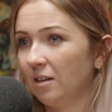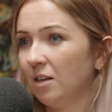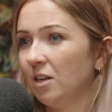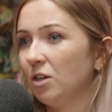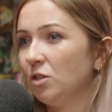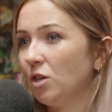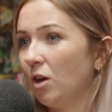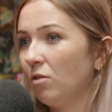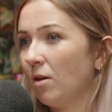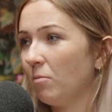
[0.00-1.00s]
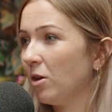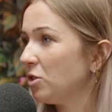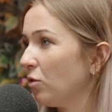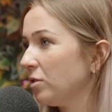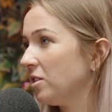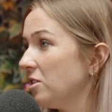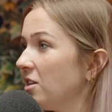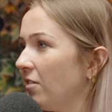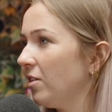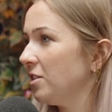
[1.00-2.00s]
Because obviously
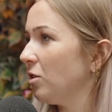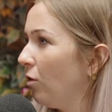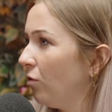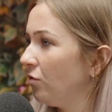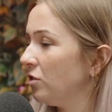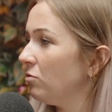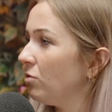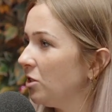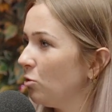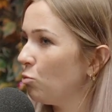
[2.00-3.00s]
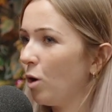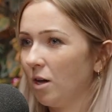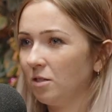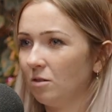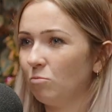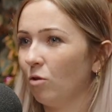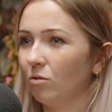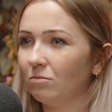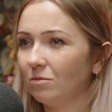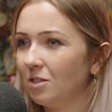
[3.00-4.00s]
surveys are often written worse than
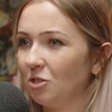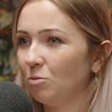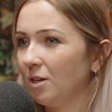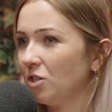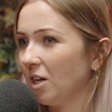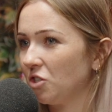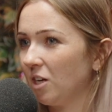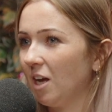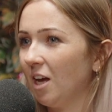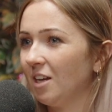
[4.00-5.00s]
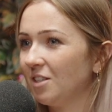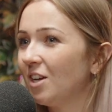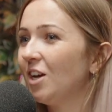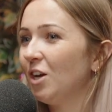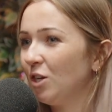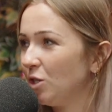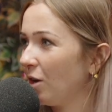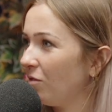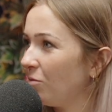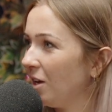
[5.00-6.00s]
what the situation actually is. So
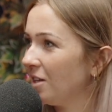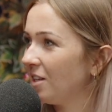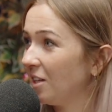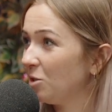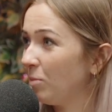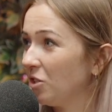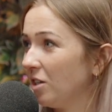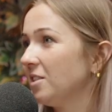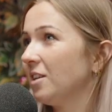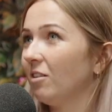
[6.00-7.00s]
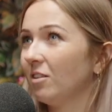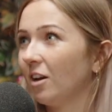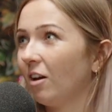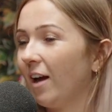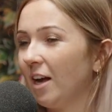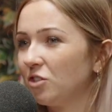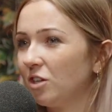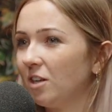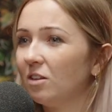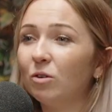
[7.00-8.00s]
if we can send specialists out that go,
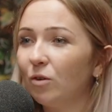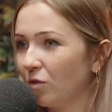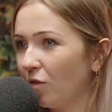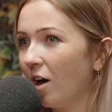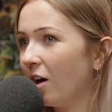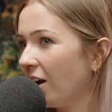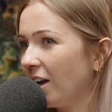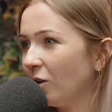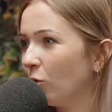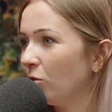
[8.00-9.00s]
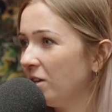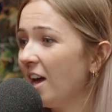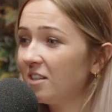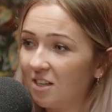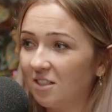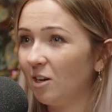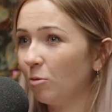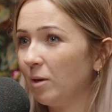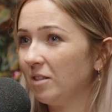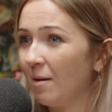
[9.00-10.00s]
actually the roof's fine, or yes, it's a little
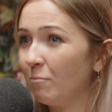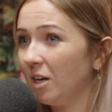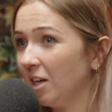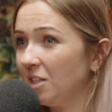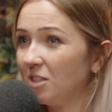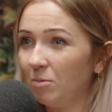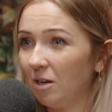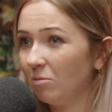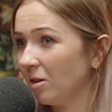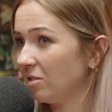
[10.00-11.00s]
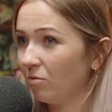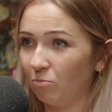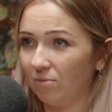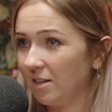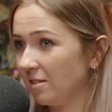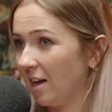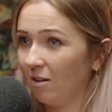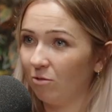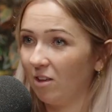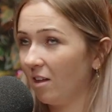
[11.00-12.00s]
bit damp, but it needs to be because of this,
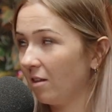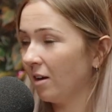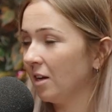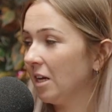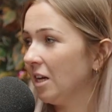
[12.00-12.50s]
that, or the other.